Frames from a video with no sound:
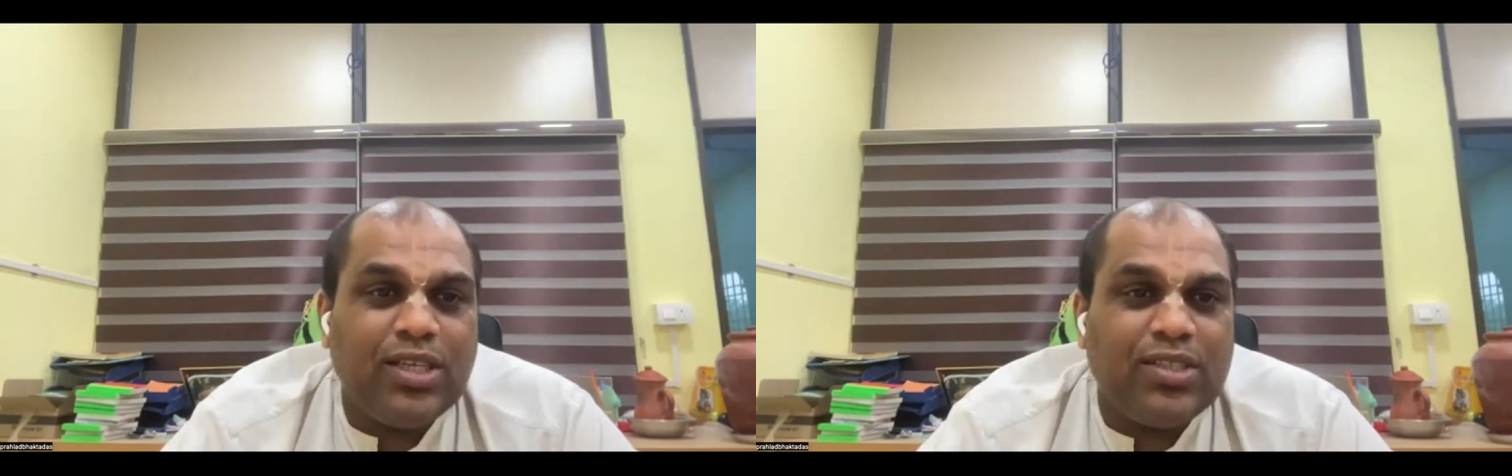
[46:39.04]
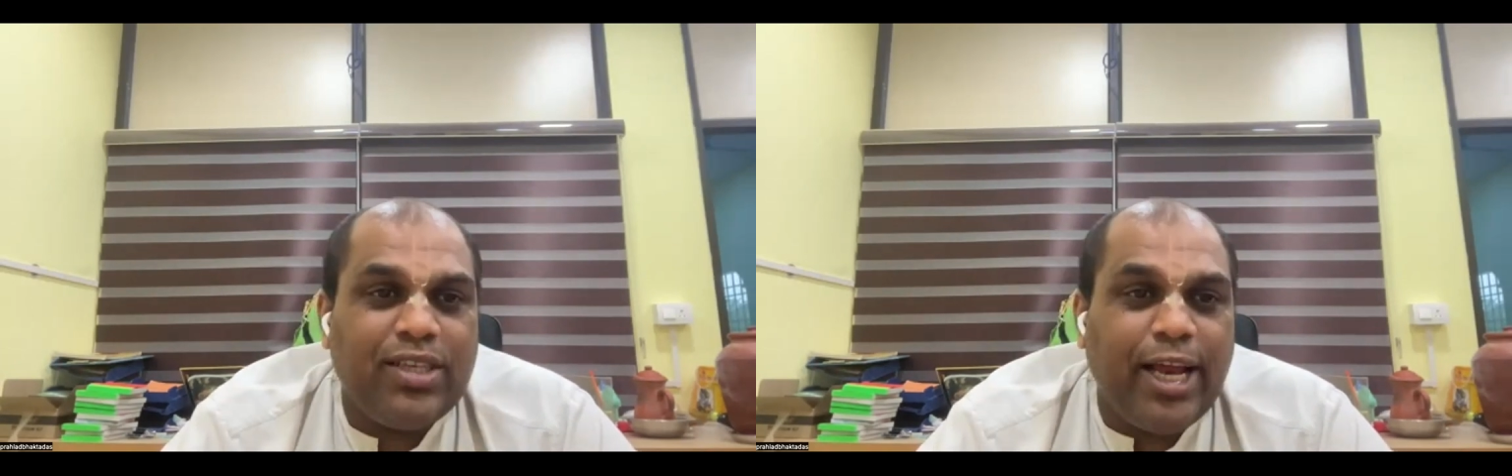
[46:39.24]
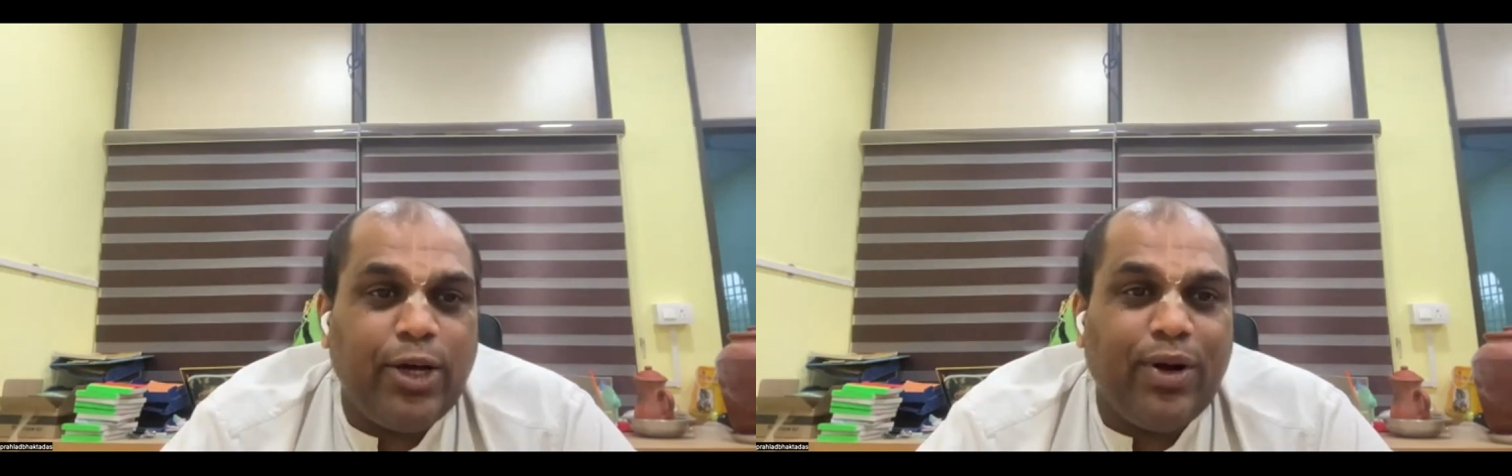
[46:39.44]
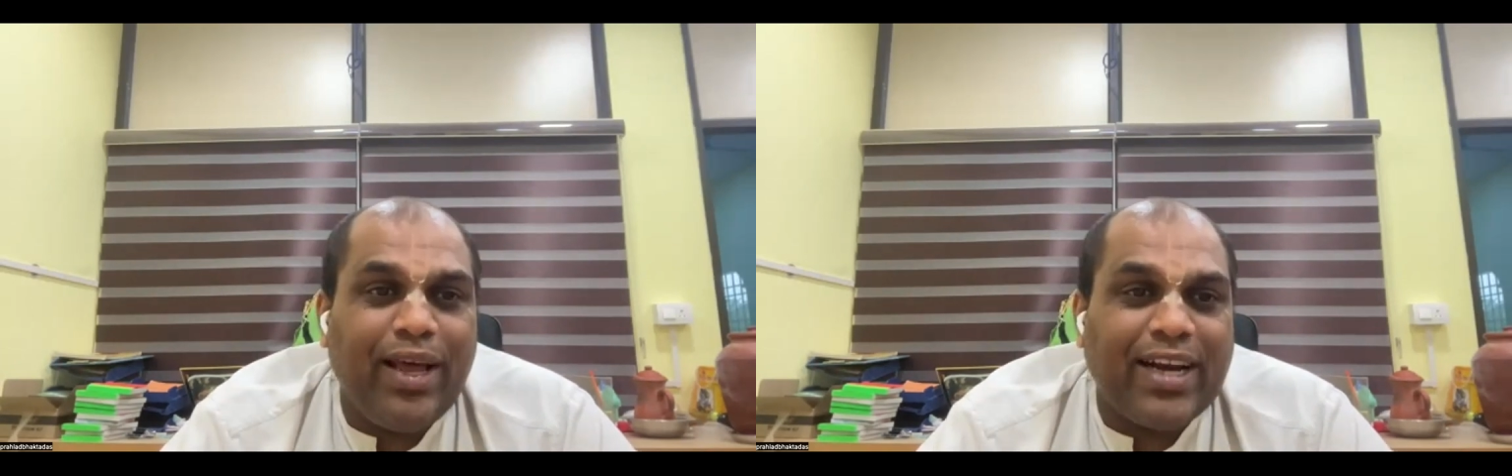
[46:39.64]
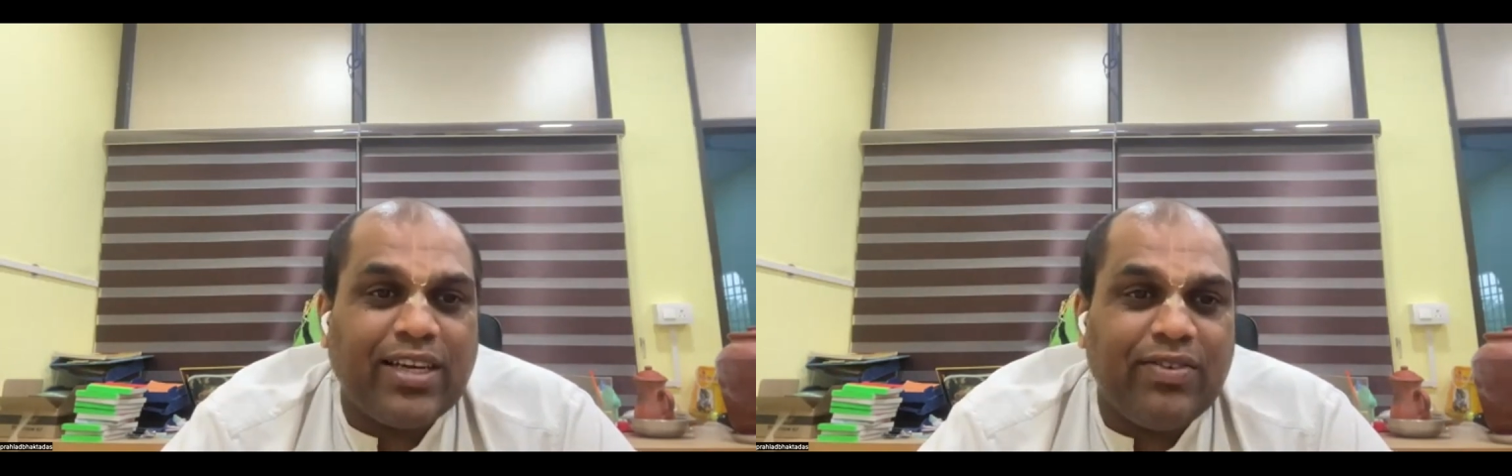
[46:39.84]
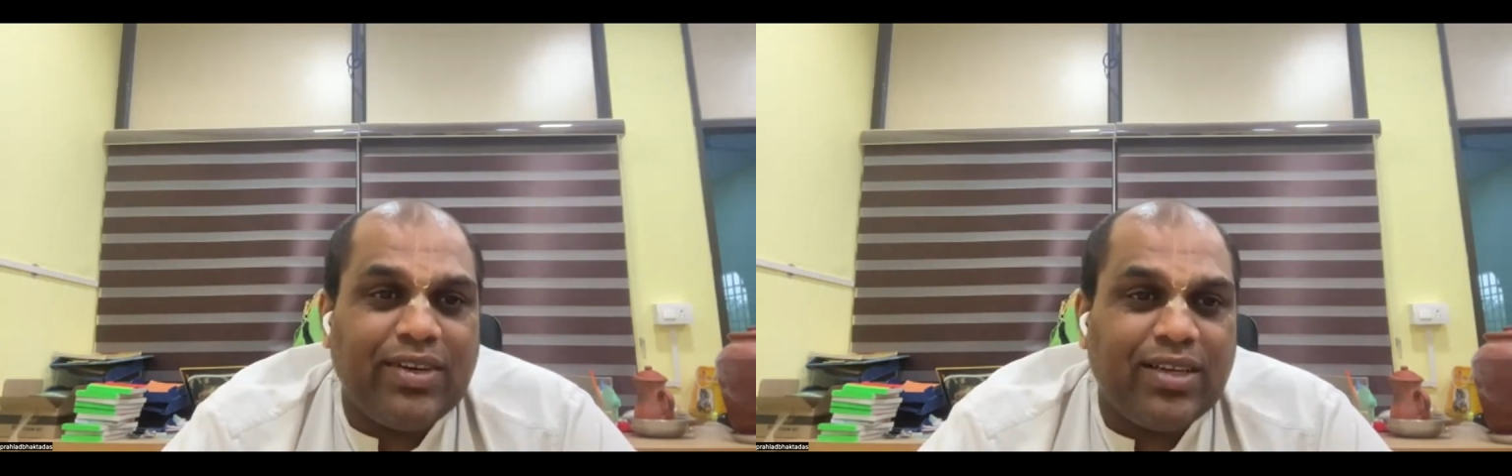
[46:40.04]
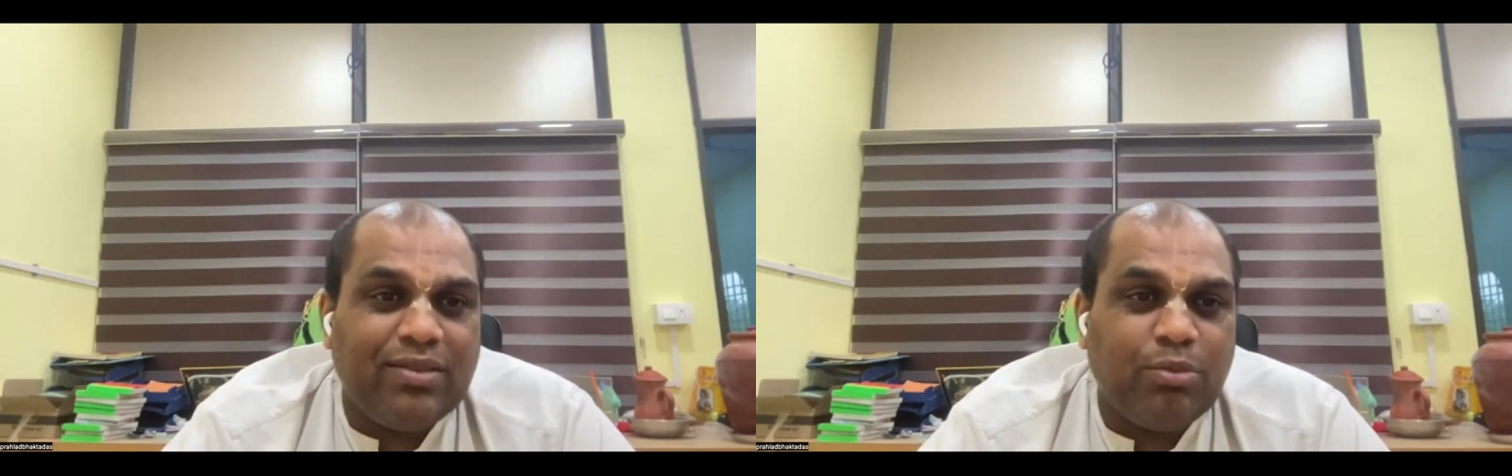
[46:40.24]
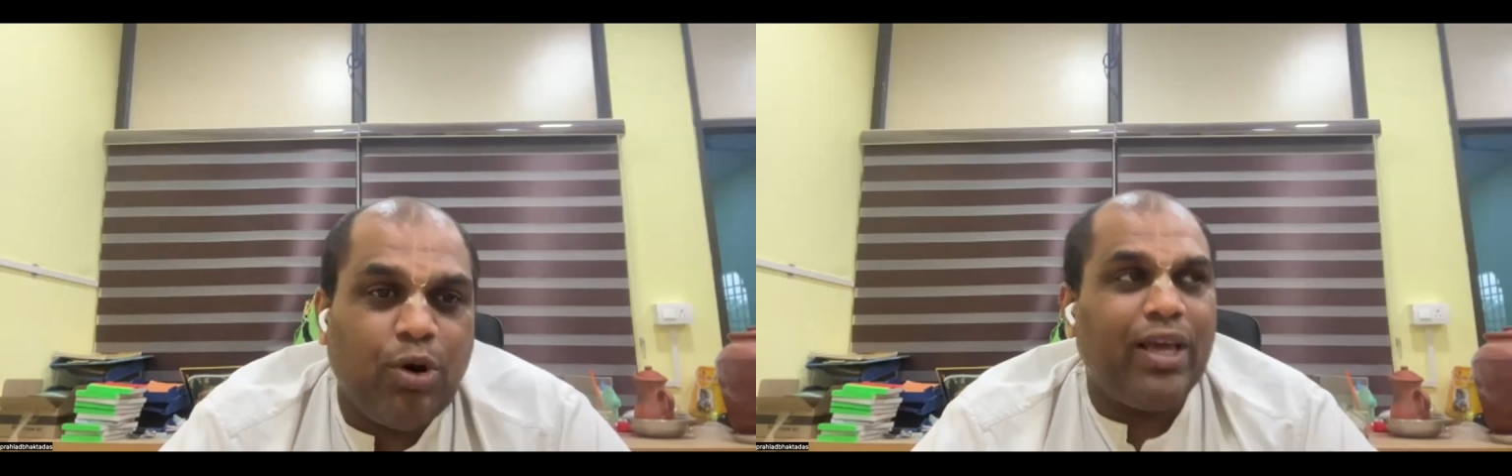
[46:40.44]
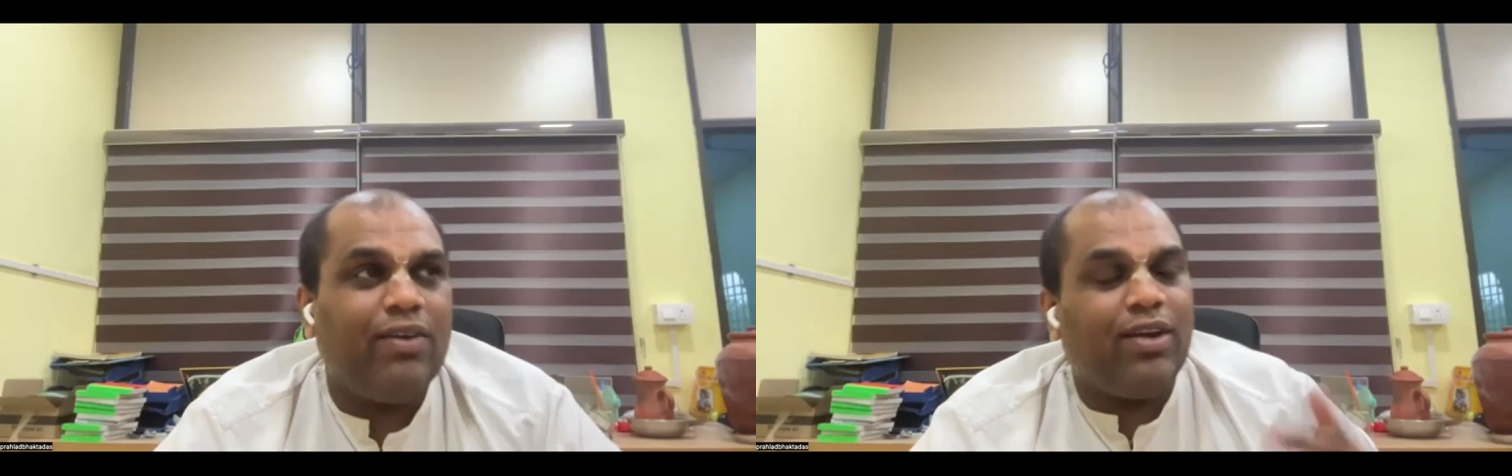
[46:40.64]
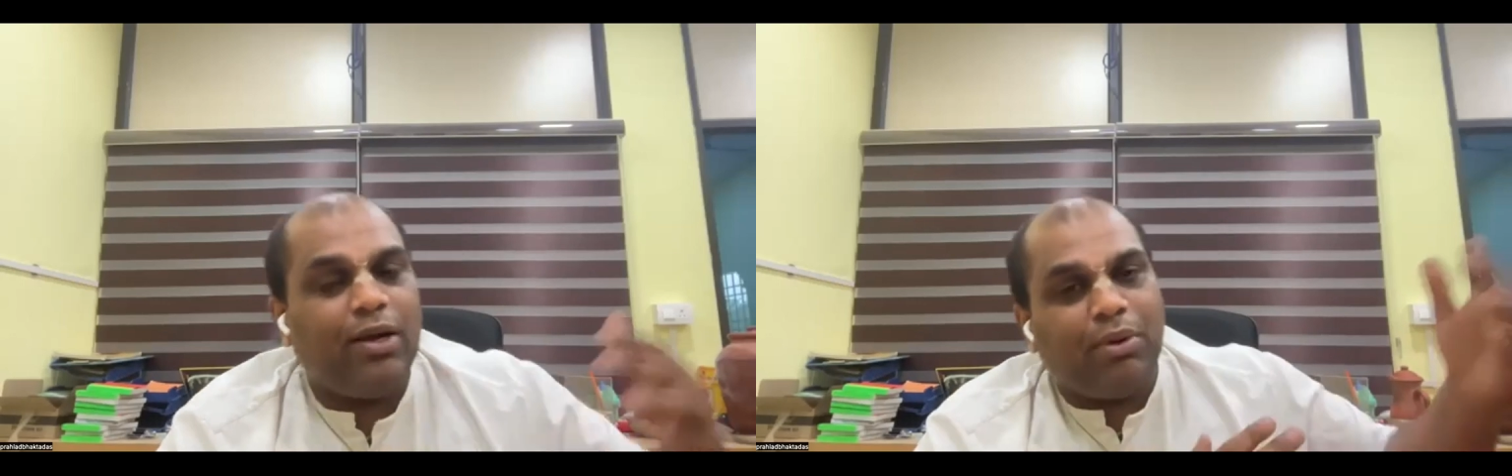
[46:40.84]
That was his day-to-day activity.
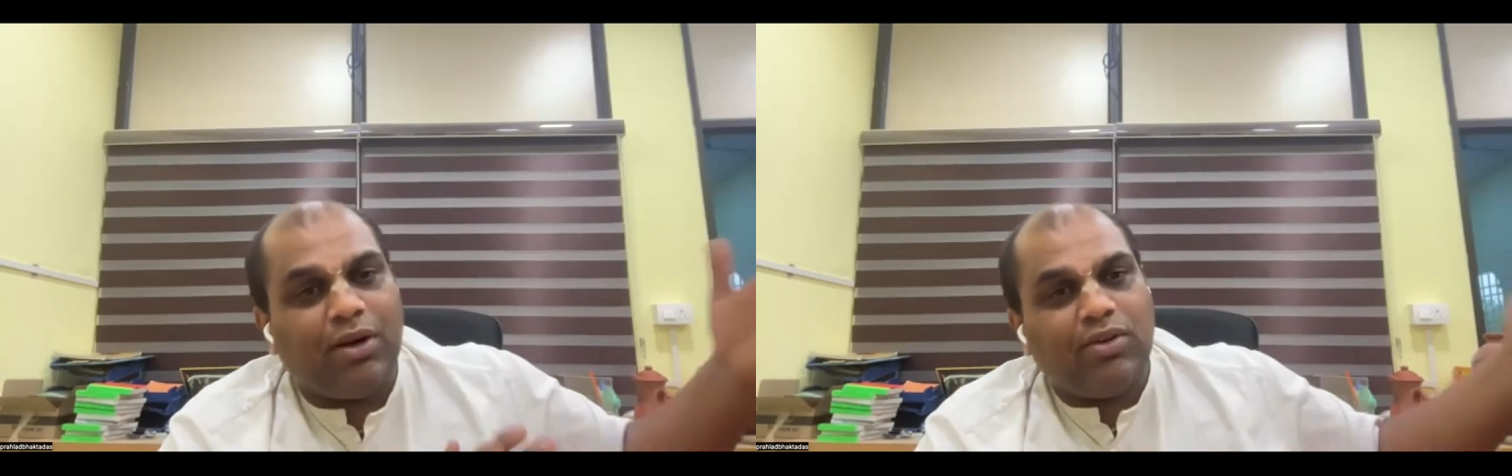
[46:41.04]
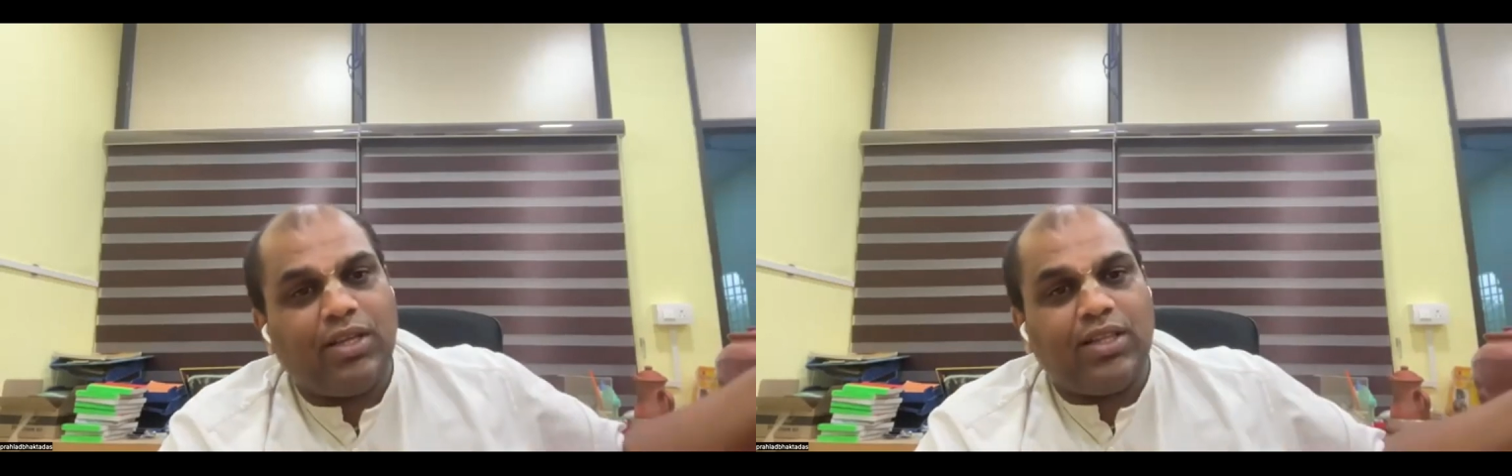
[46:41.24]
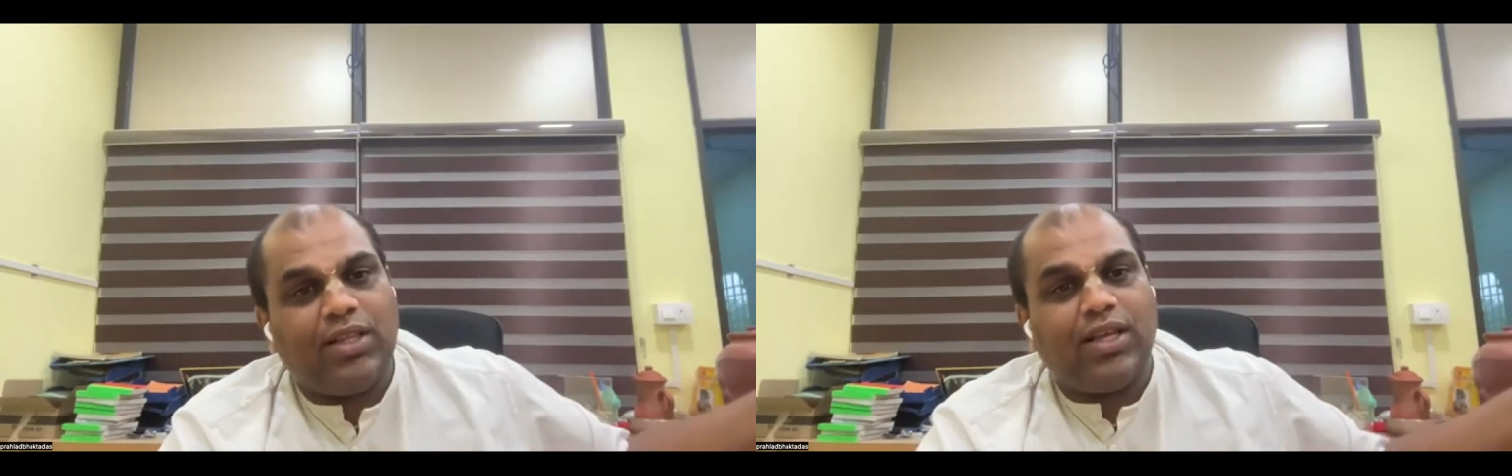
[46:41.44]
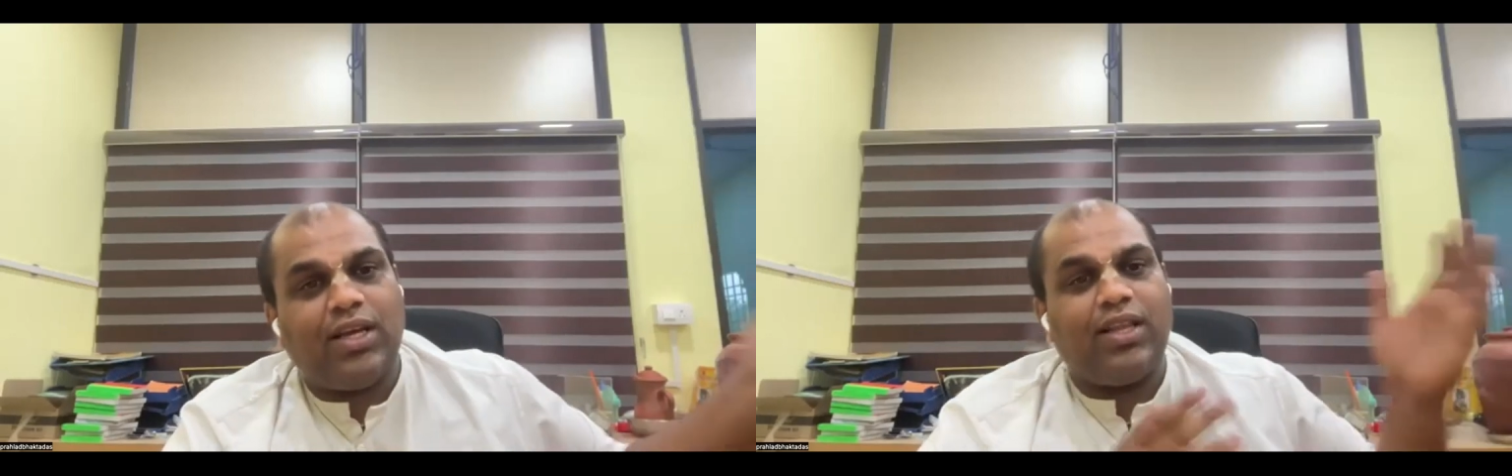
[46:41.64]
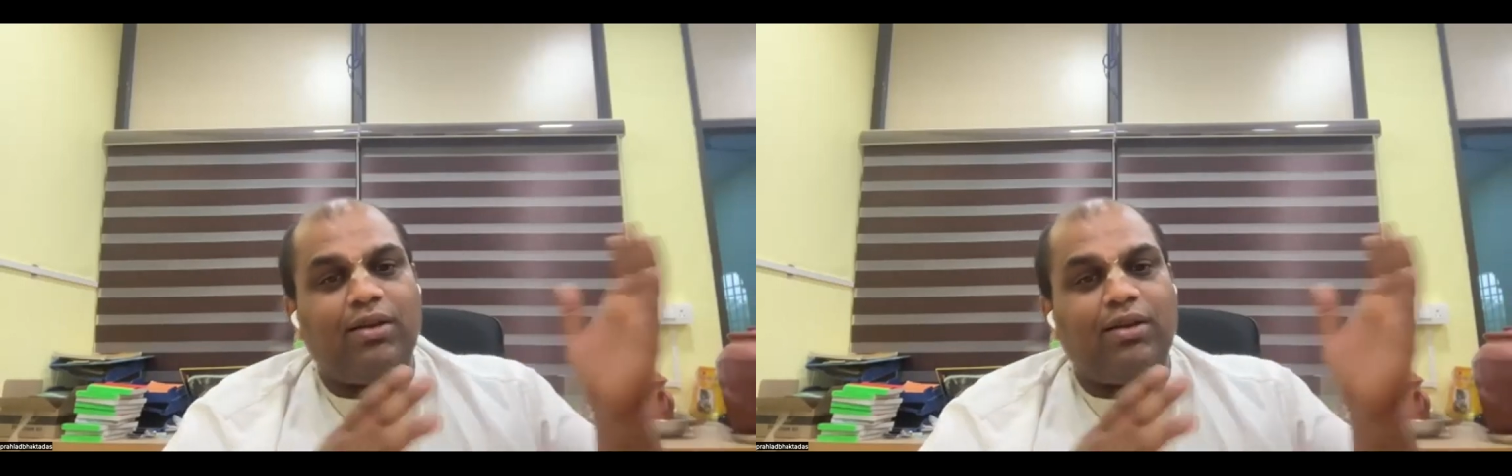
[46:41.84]
Morning, you read Bhagavad Gita.